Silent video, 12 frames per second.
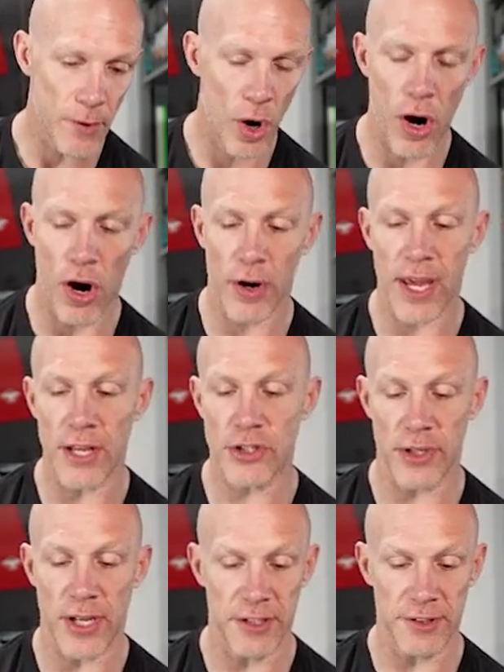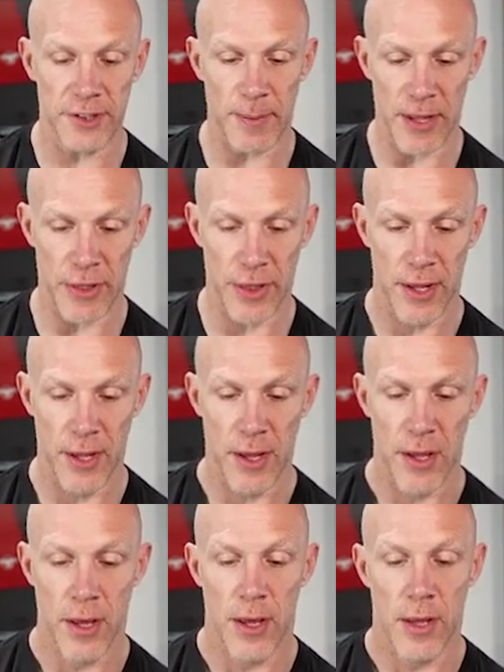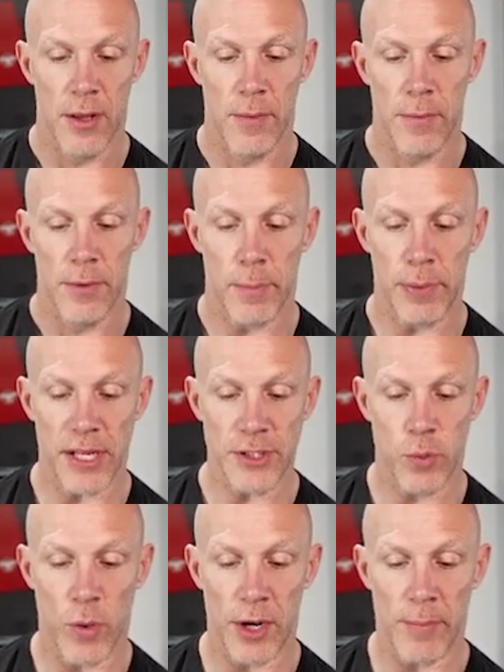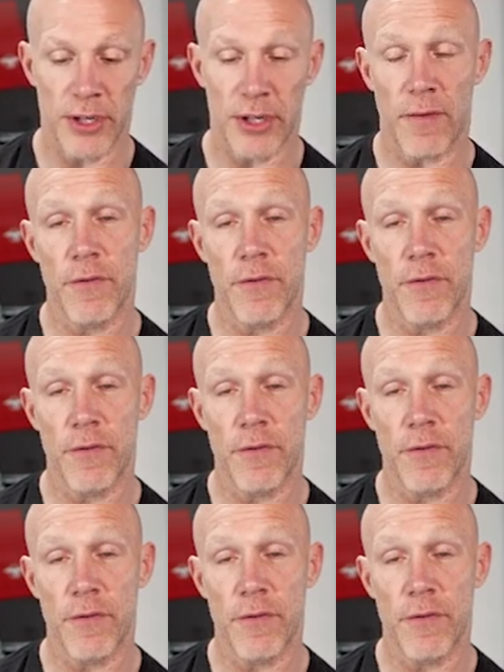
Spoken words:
Archangel Elspeth, the +1 ability.